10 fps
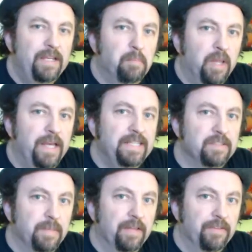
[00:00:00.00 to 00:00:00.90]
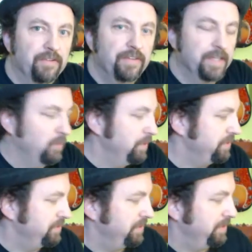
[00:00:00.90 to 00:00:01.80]
complaints about this thing,
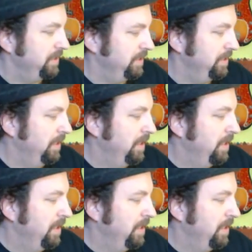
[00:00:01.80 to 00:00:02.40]
which is that the